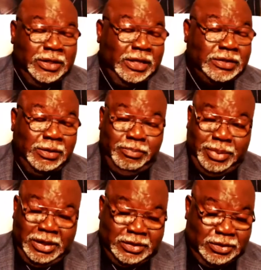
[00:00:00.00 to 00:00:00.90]
That's a
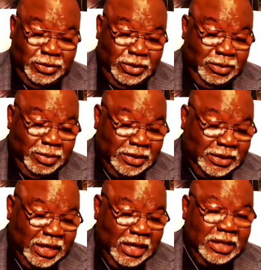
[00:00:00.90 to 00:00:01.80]
big story about
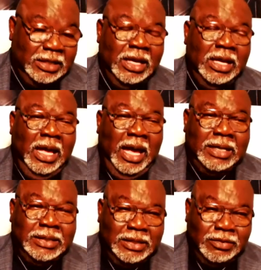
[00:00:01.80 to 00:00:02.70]
that.
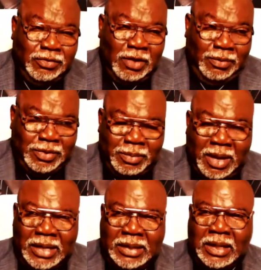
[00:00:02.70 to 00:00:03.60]
And didn't drop the
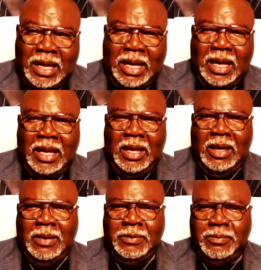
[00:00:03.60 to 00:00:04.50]
mic.
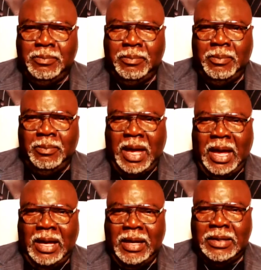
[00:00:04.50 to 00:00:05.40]
Now
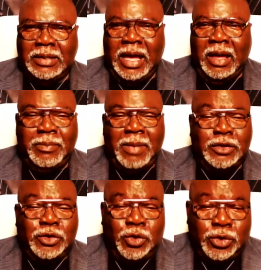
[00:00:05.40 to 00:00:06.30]
my
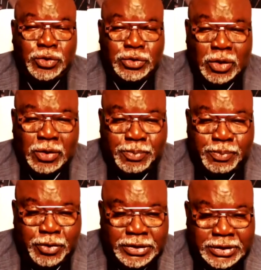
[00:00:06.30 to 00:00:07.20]
daughters are
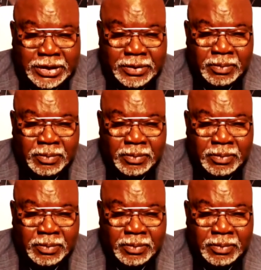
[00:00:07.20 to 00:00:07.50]
preaching.